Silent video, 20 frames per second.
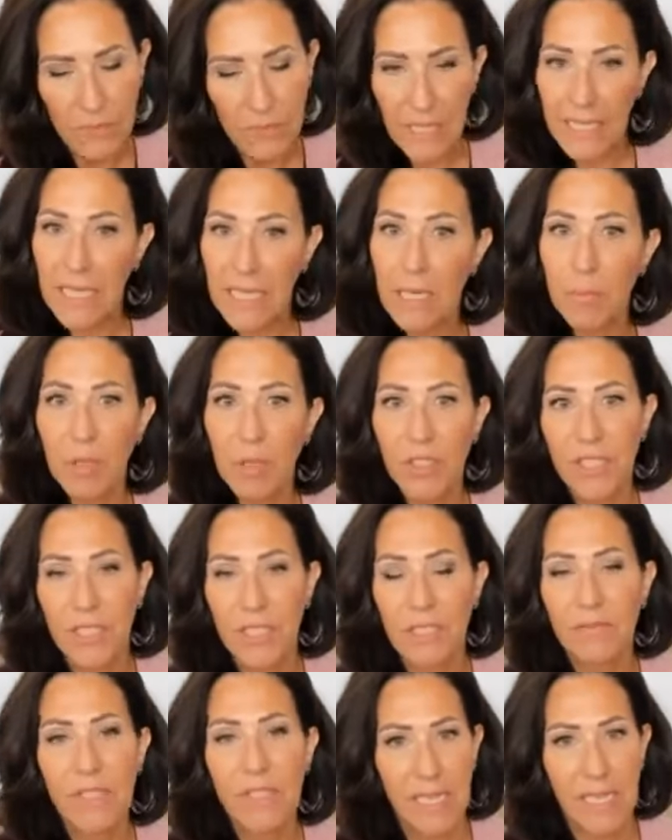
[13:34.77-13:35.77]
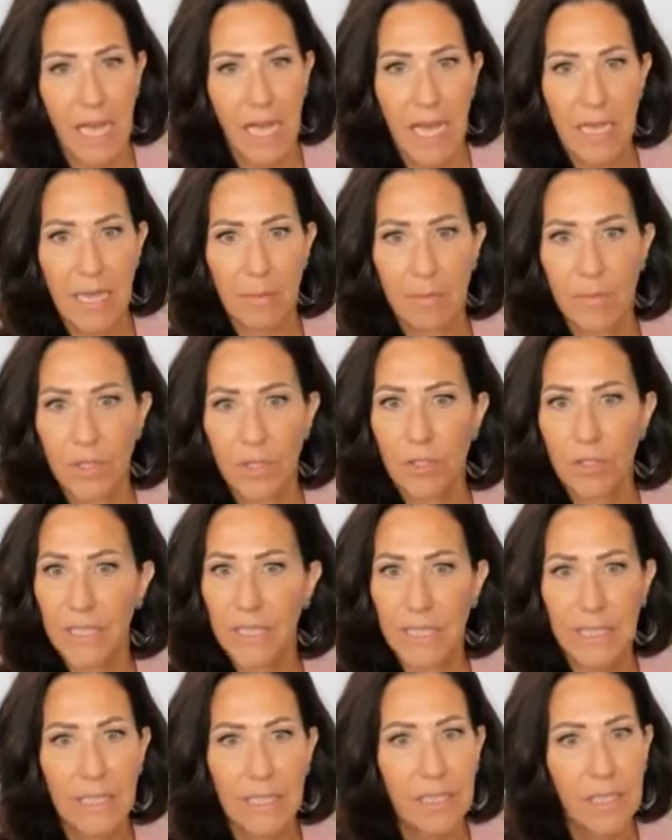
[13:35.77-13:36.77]
80% of the time you're
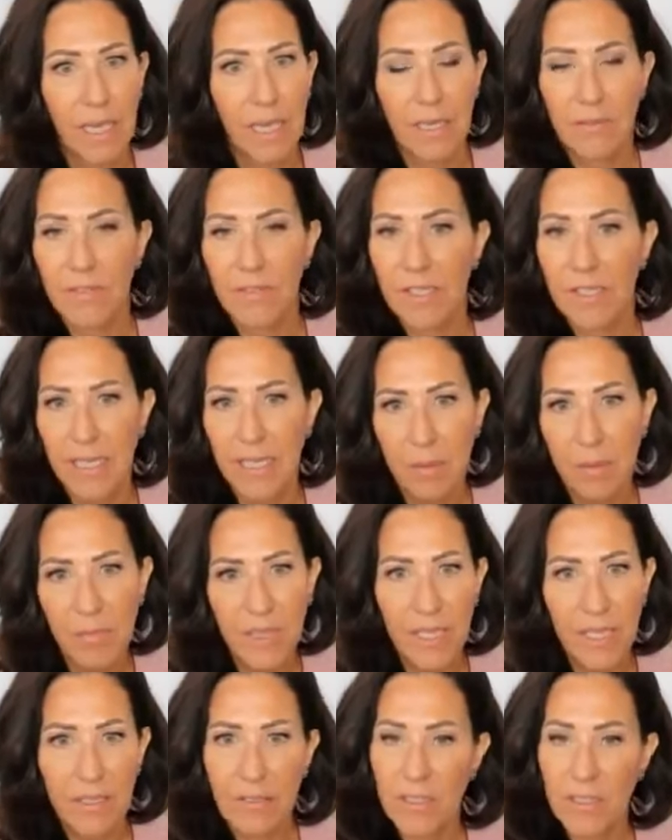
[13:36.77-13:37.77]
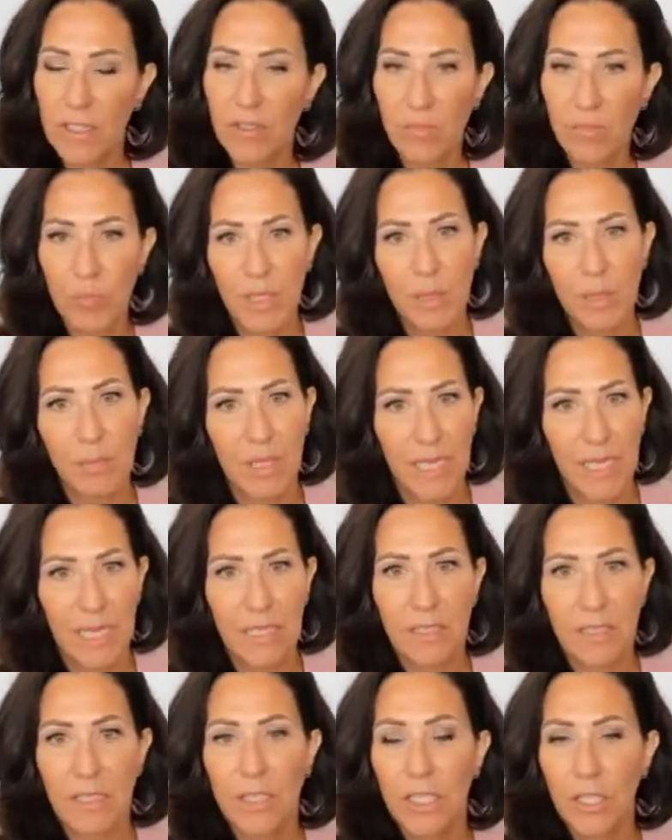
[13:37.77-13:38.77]
eating kind of the same things that you've
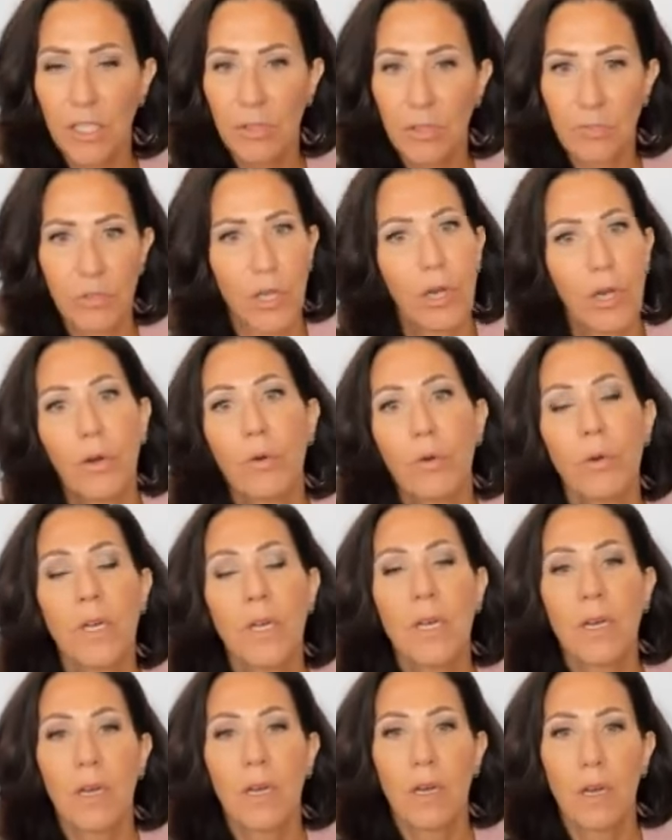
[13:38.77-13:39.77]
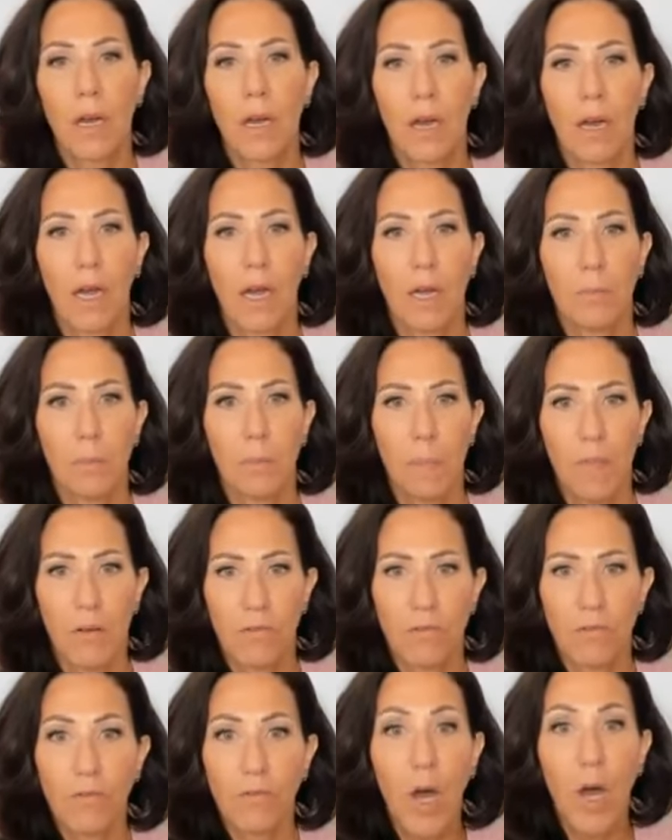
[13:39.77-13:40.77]
pre-planned and that you know
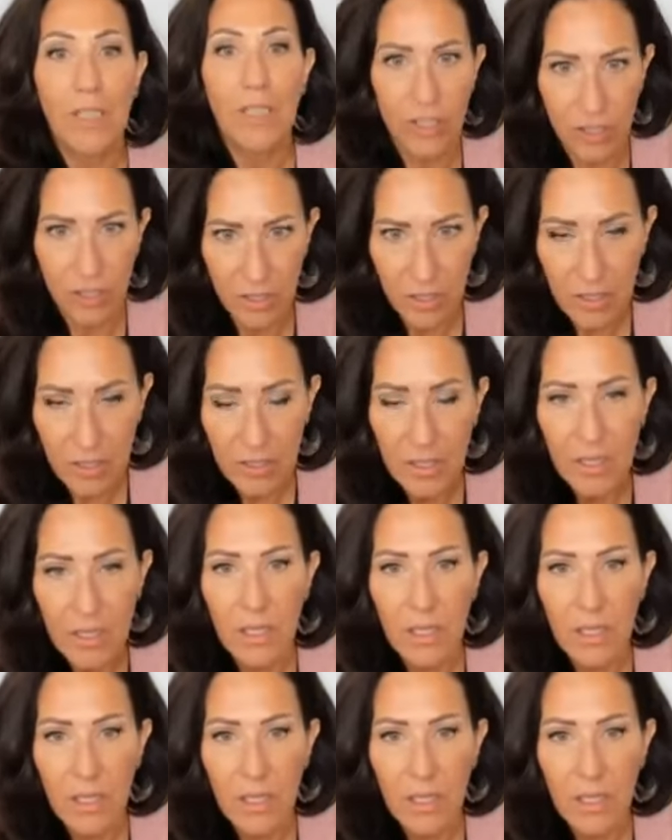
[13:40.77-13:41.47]
foster